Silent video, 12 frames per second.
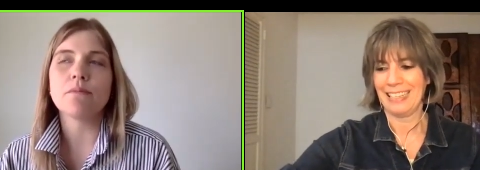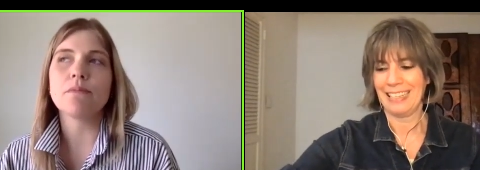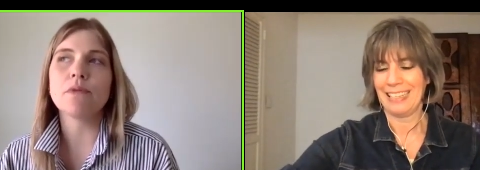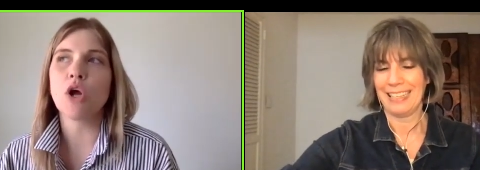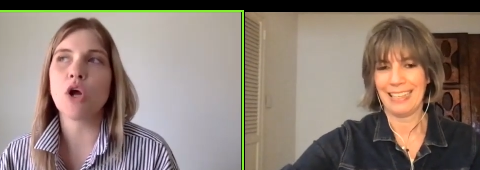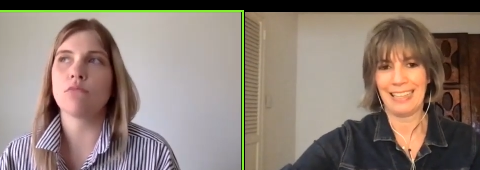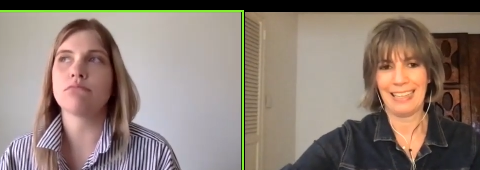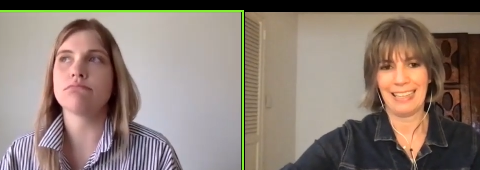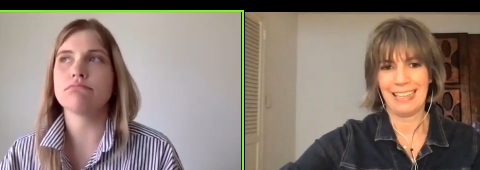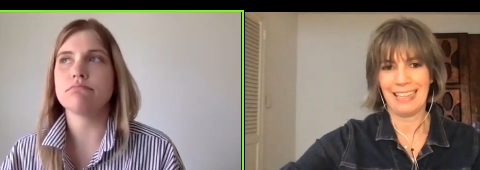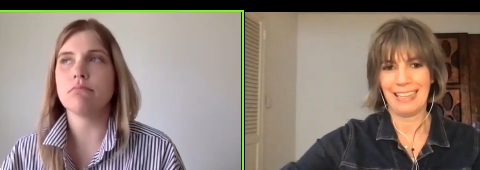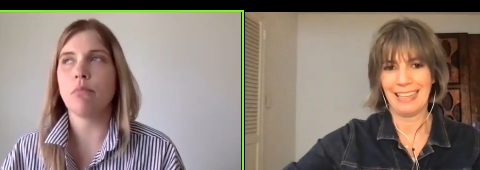Speaker 1: you know,
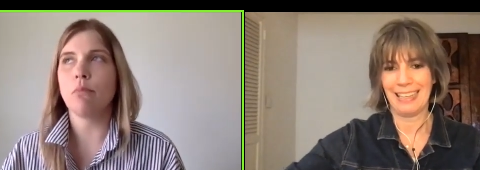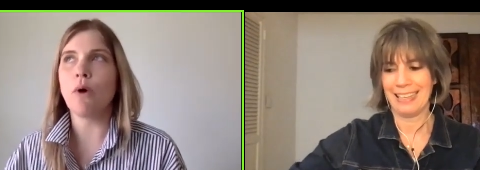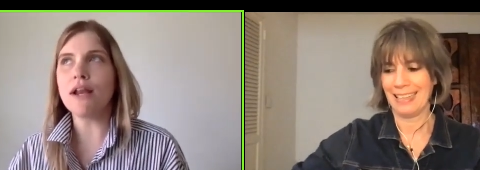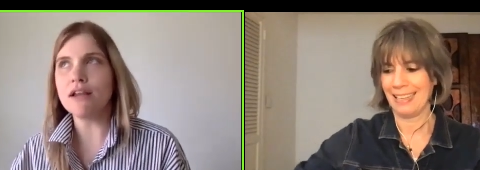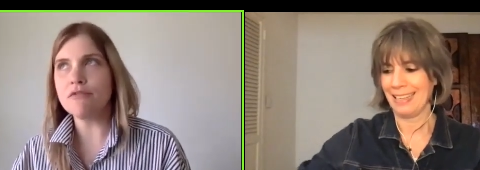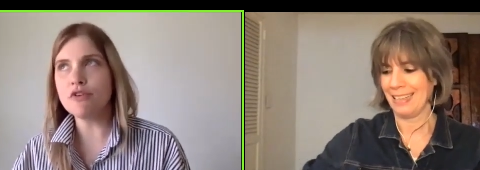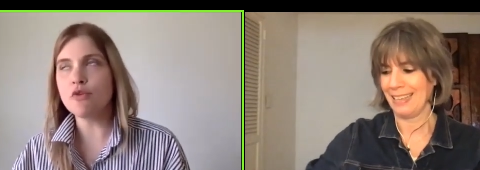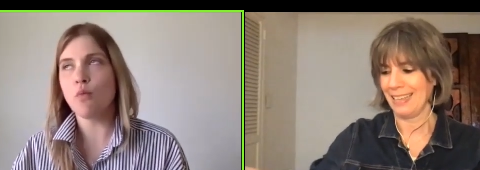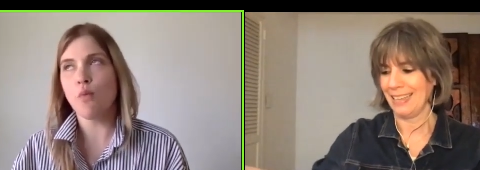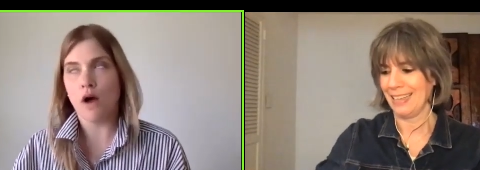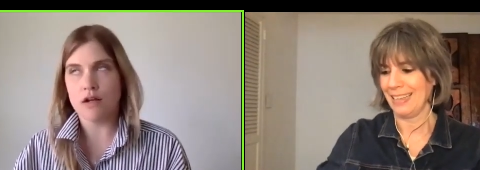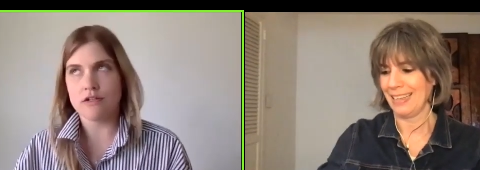what if you
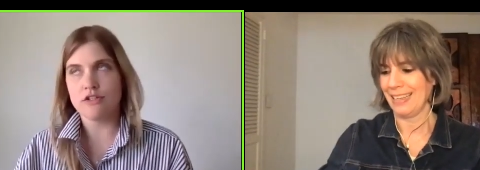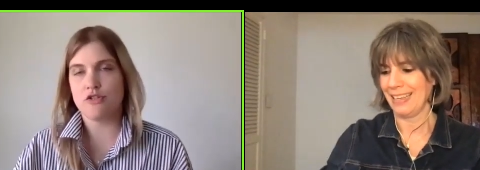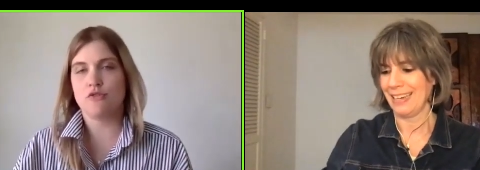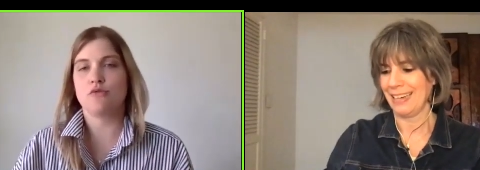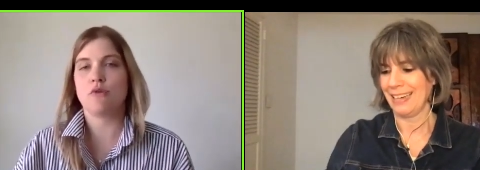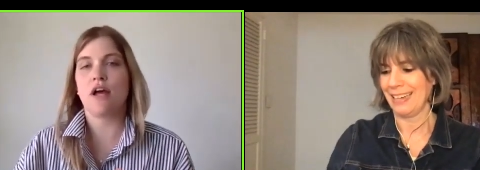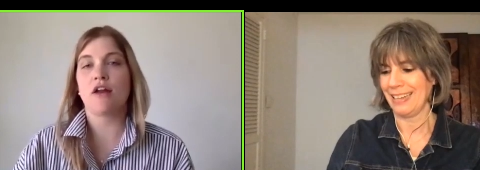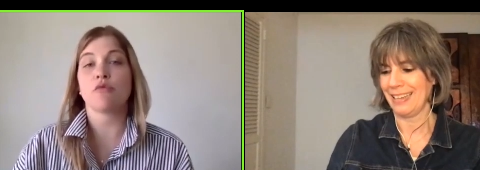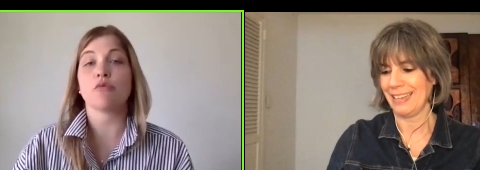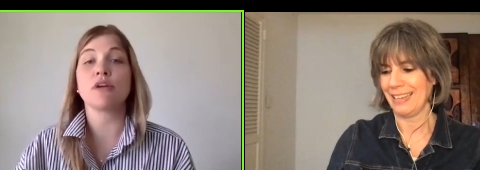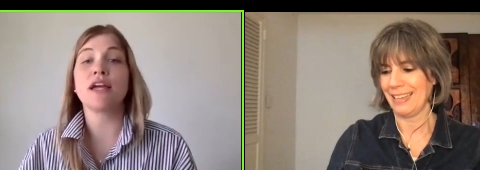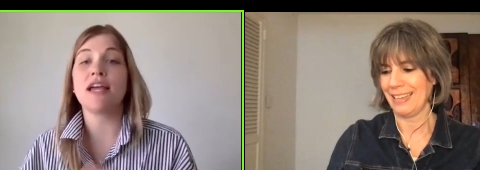want to kind
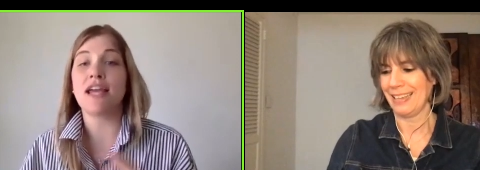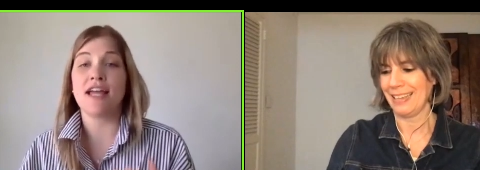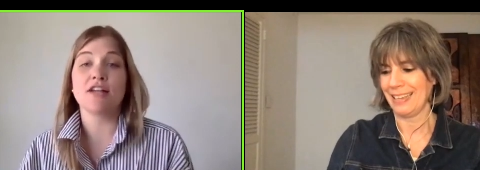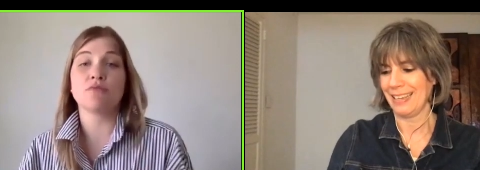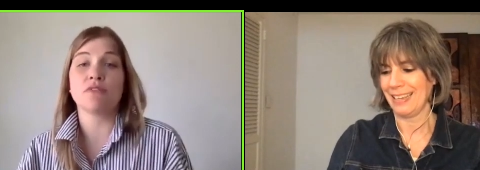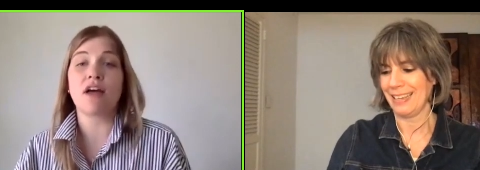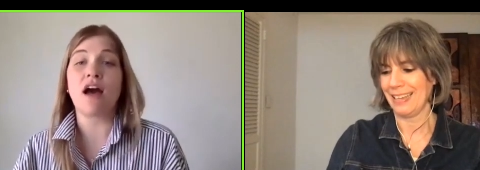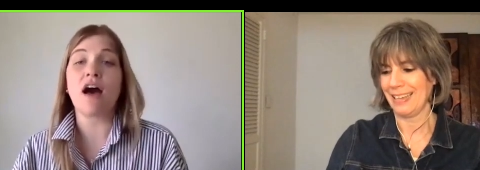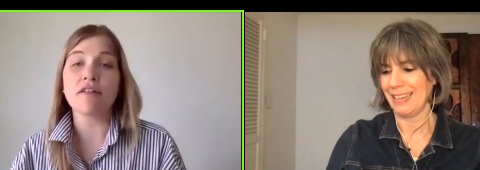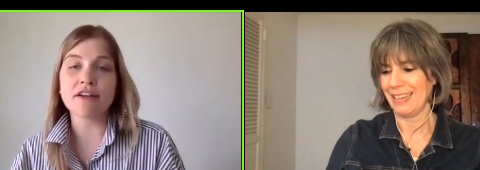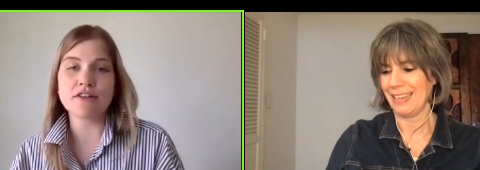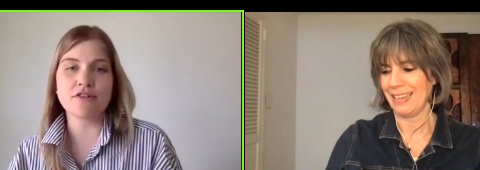of re-engage with
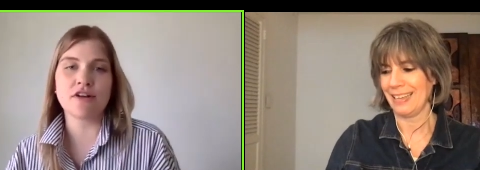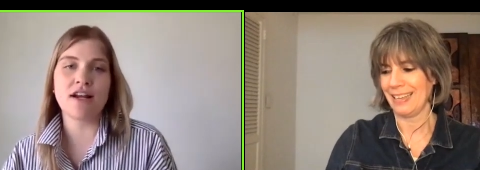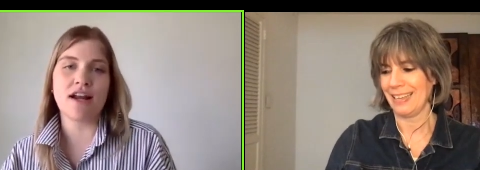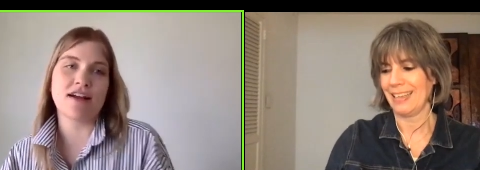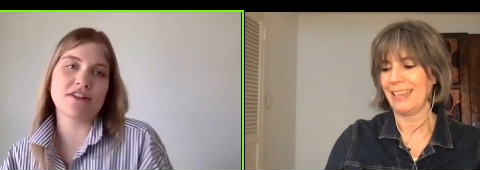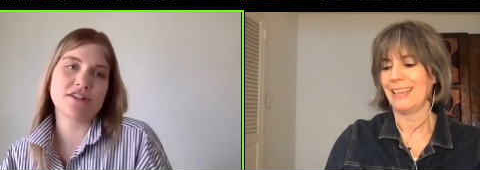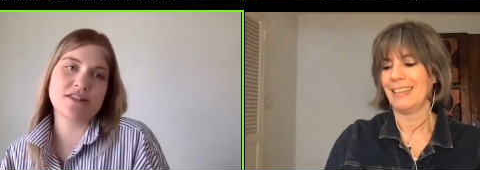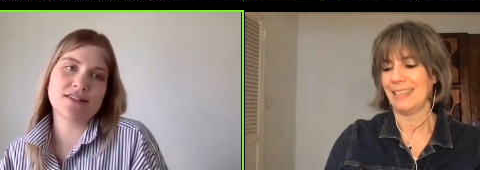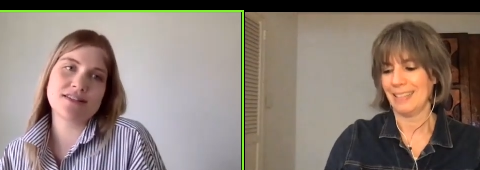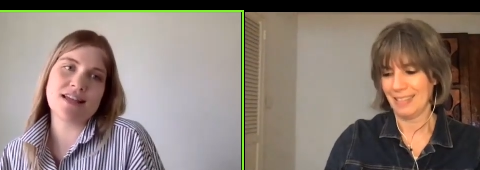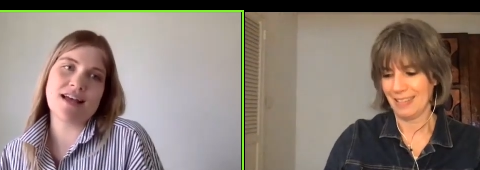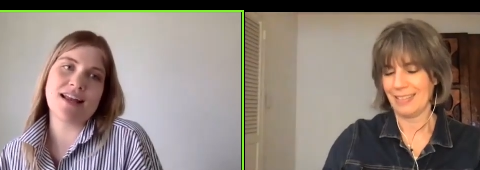colleagues or
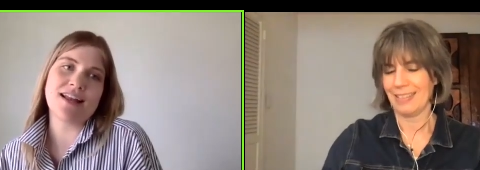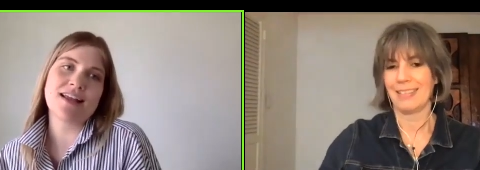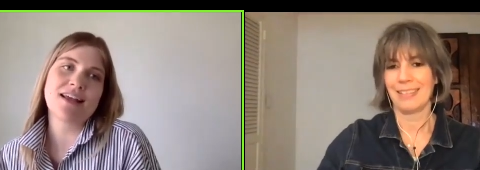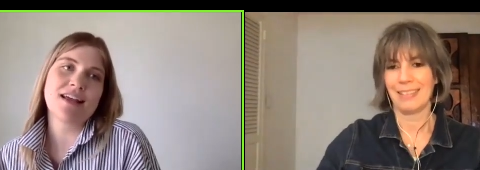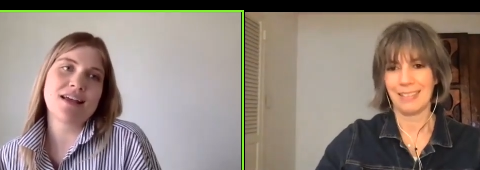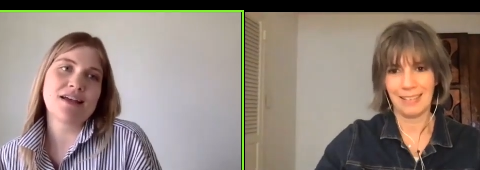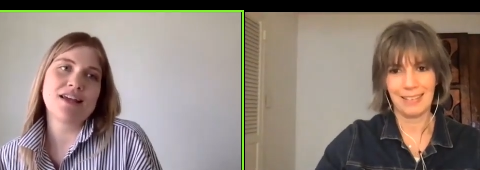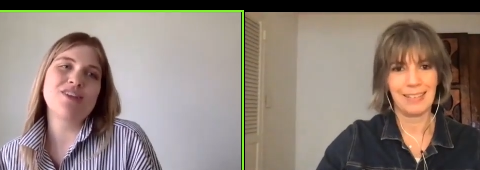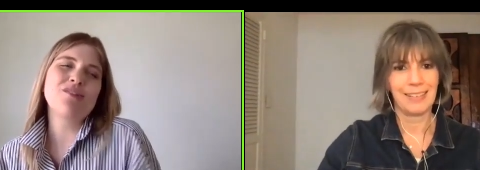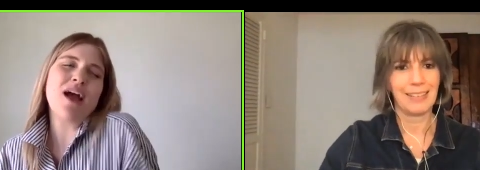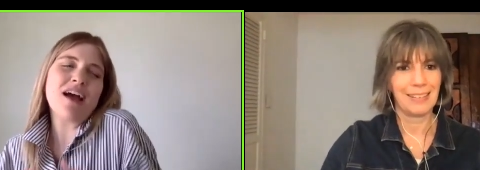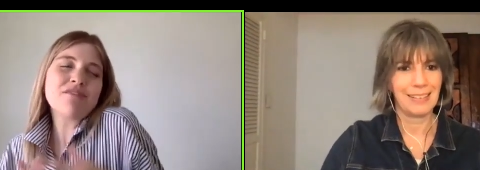connections that
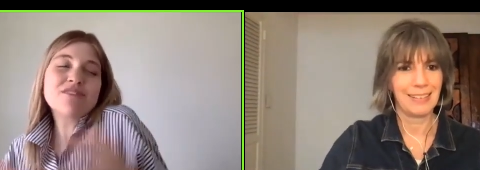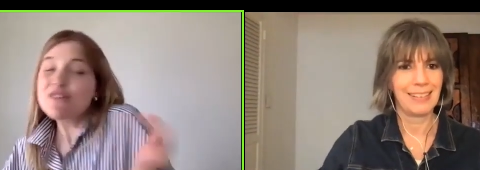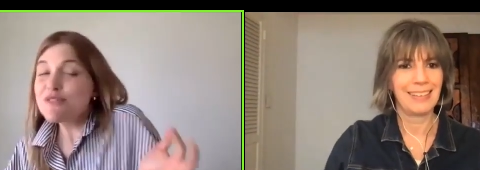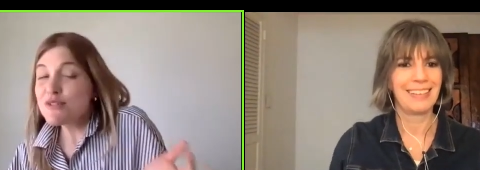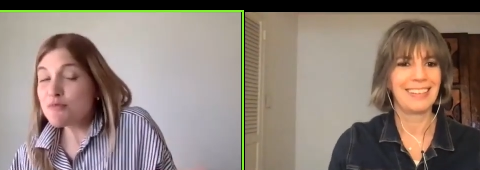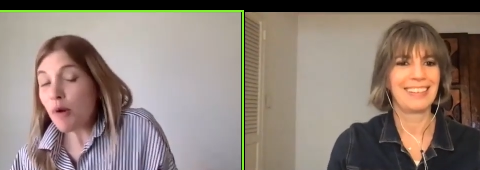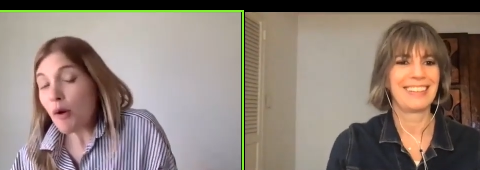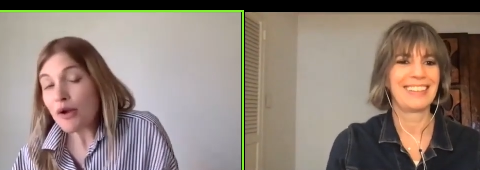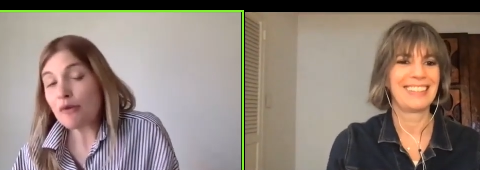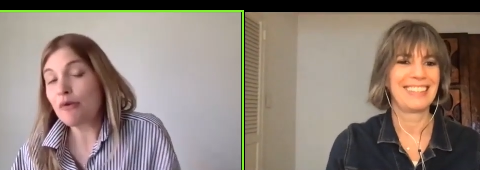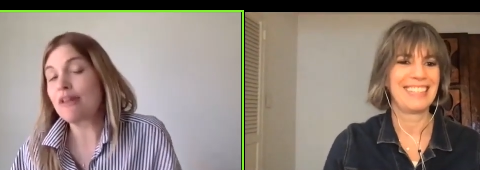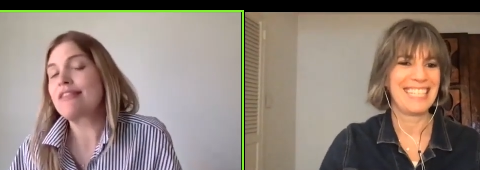you haven't
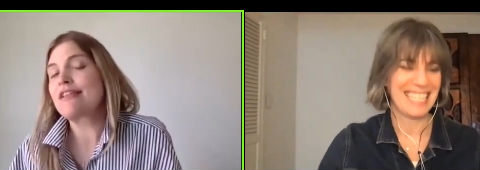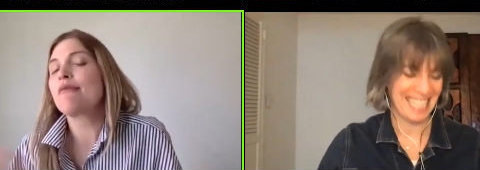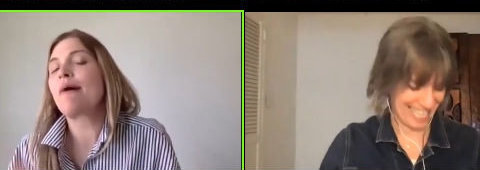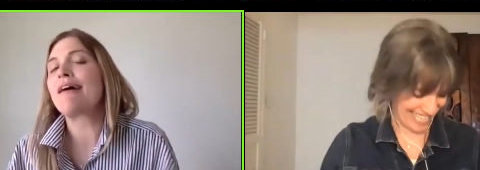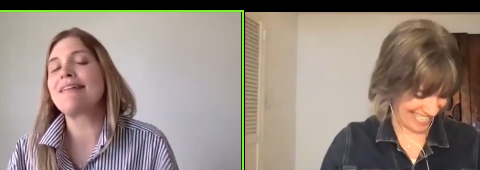spoken with in a while?